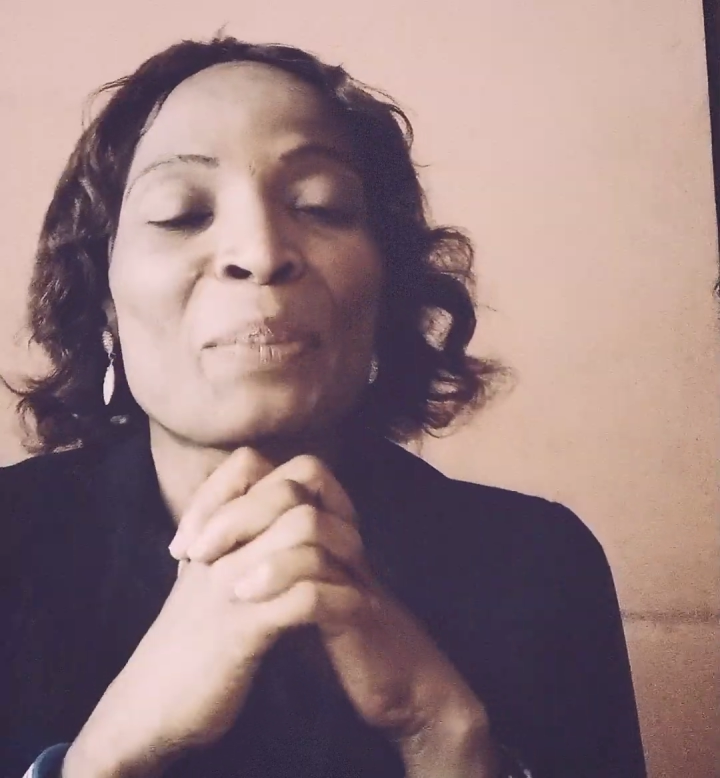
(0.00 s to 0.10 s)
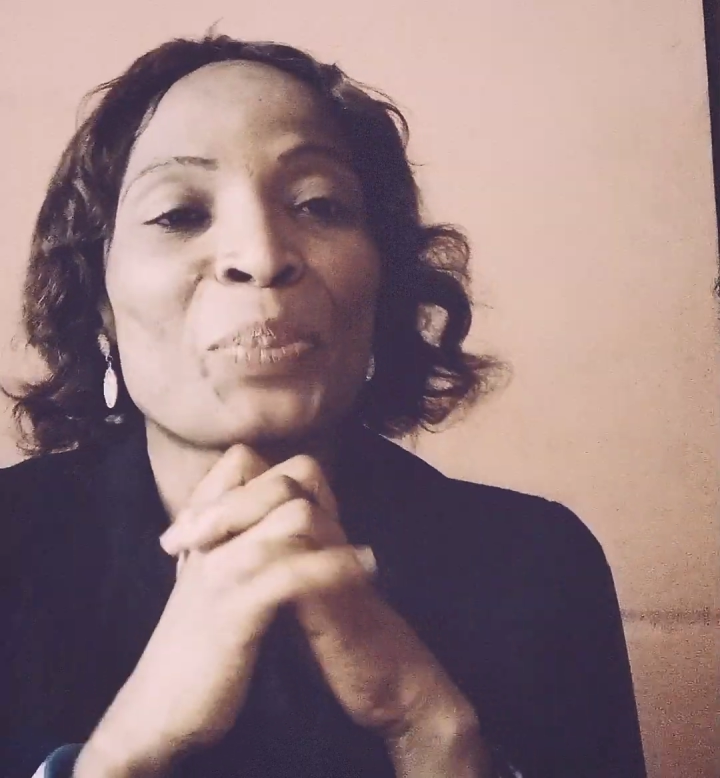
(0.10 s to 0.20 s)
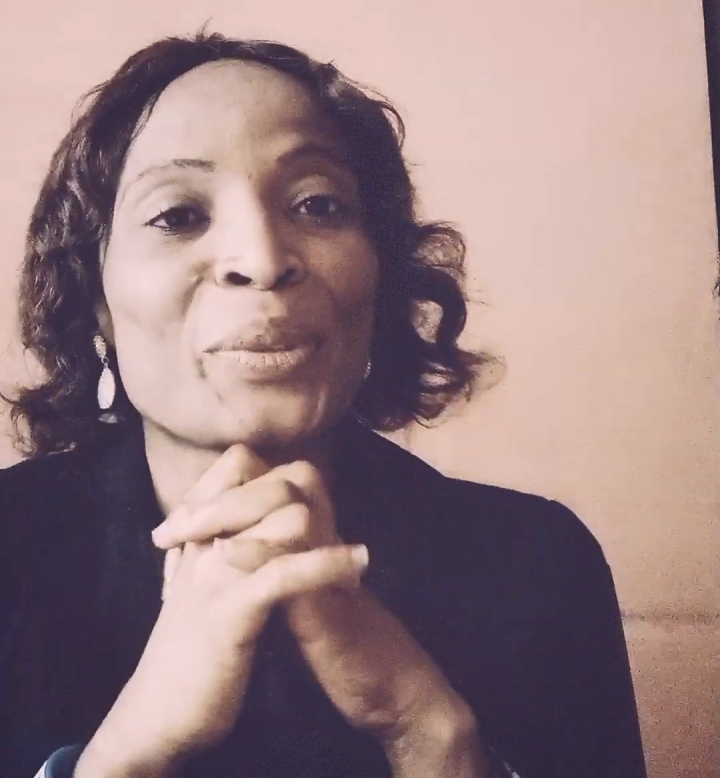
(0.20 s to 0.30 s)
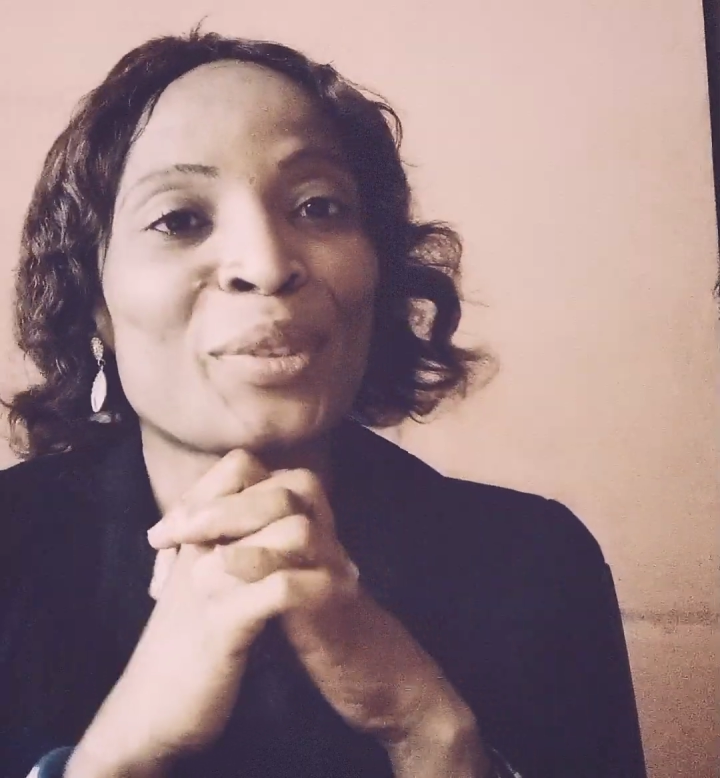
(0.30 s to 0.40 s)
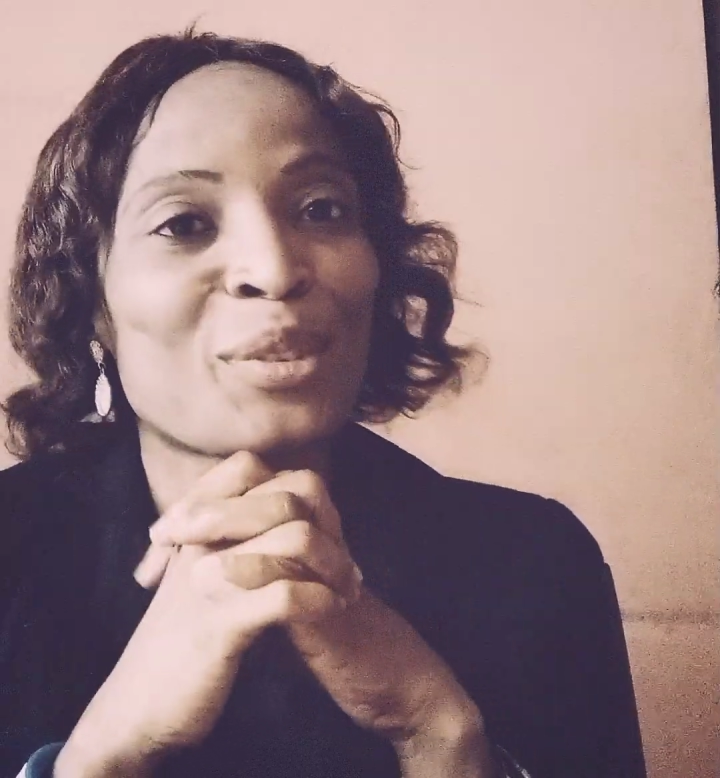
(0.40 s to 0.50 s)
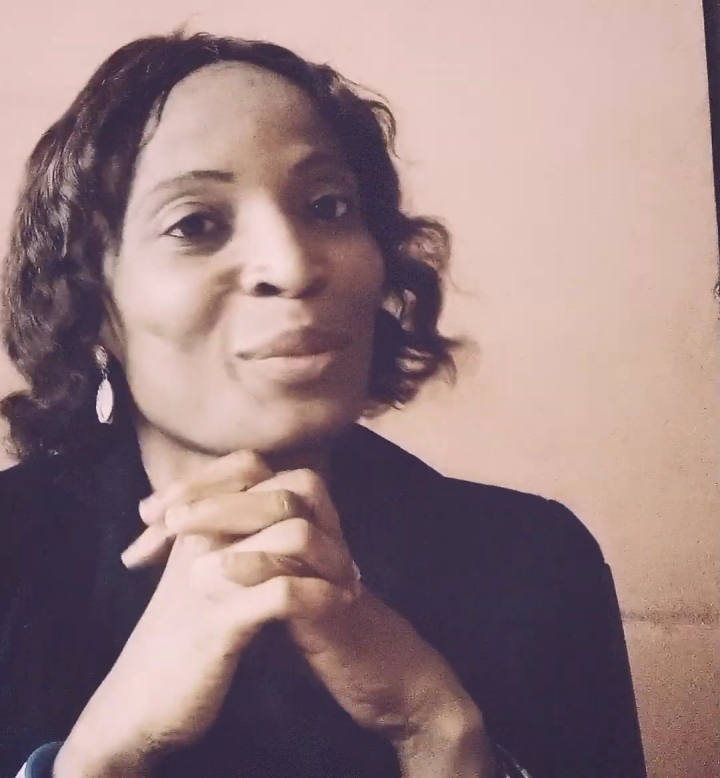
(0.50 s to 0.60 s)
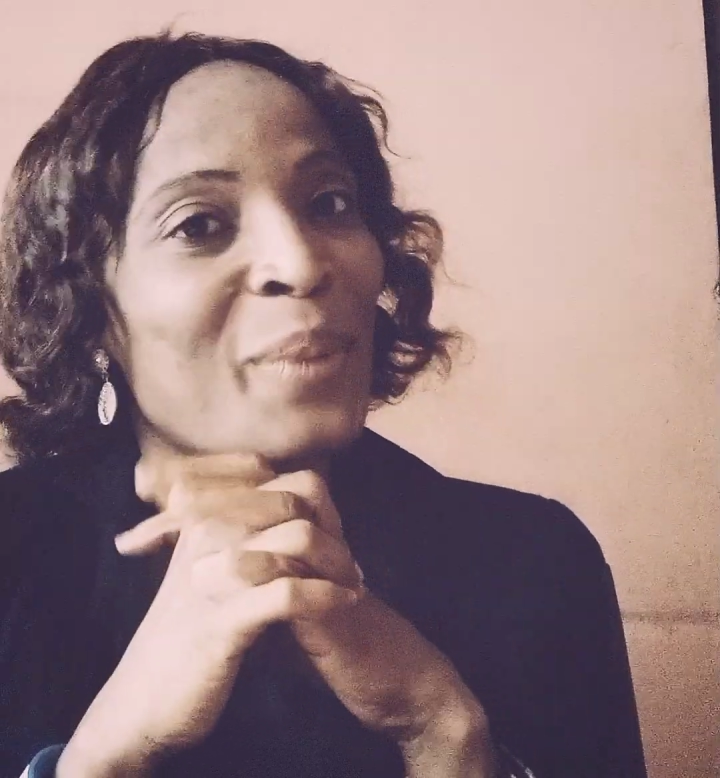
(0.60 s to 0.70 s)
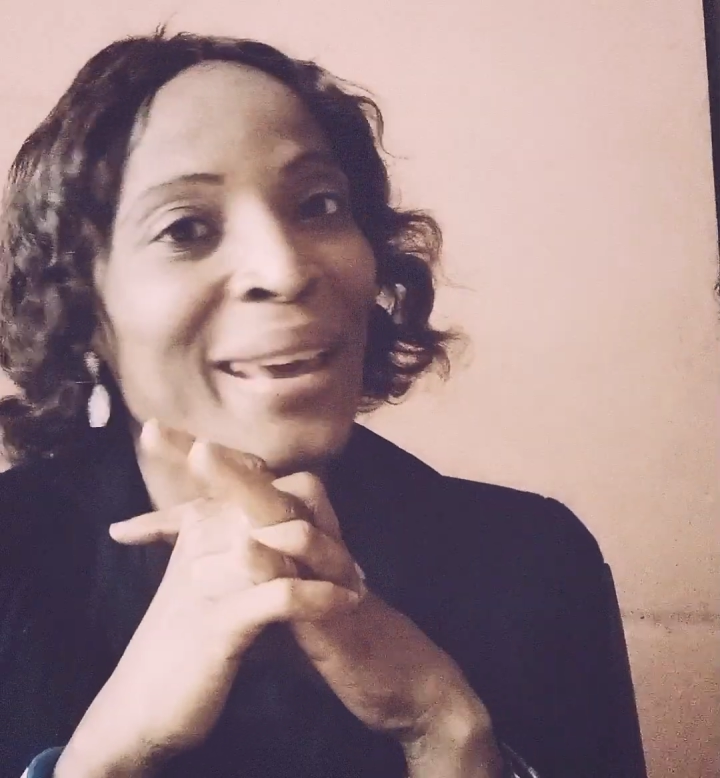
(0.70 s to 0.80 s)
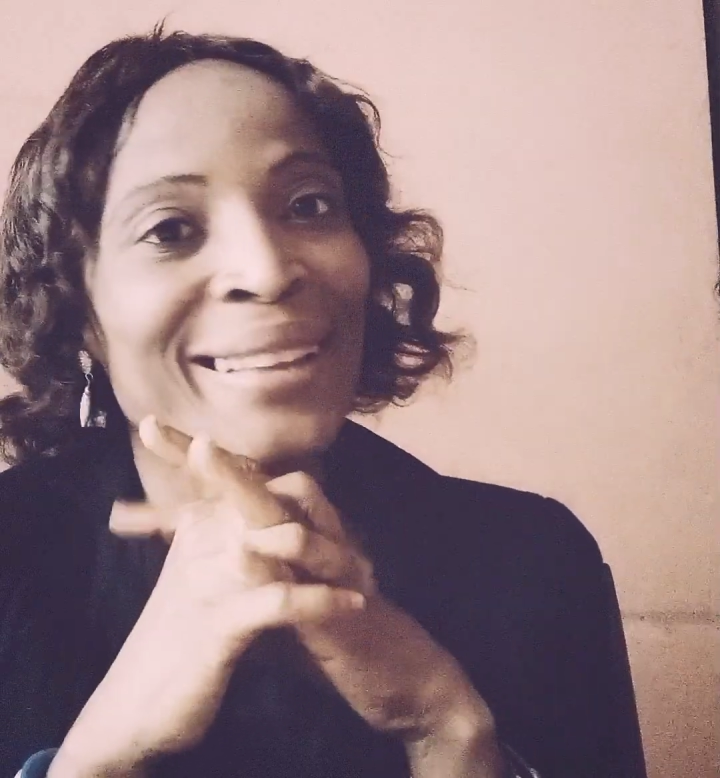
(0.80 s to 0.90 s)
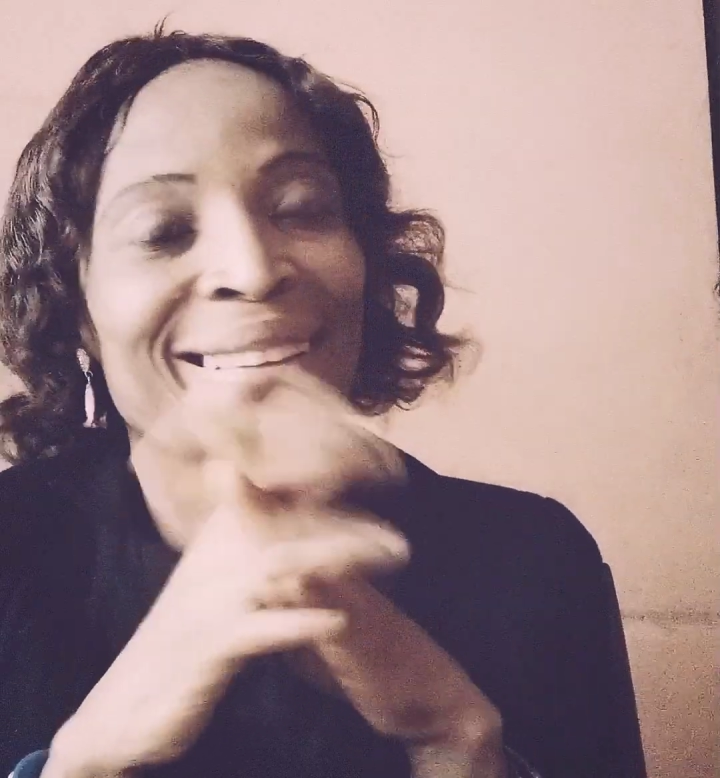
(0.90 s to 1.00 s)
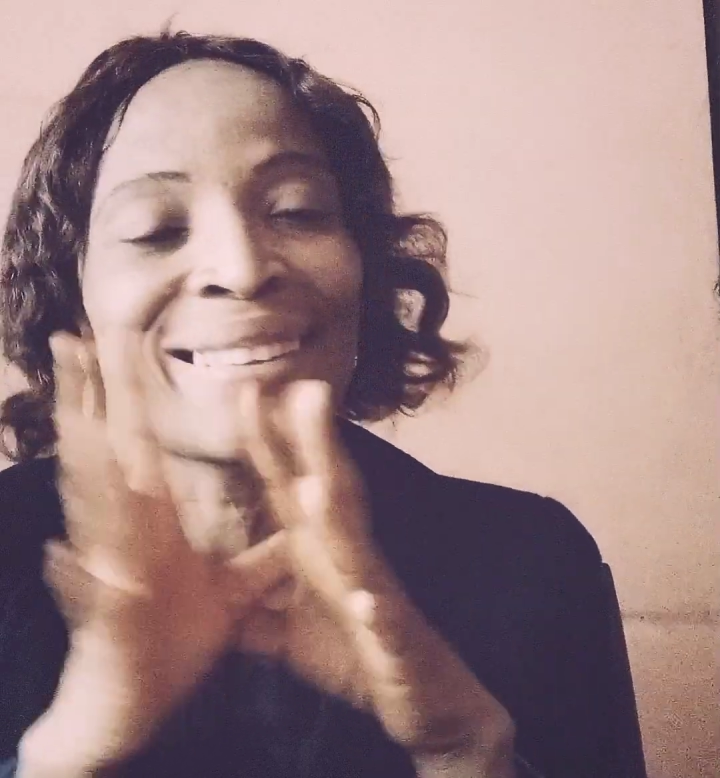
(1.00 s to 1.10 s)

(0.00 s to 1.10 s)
puts to bed,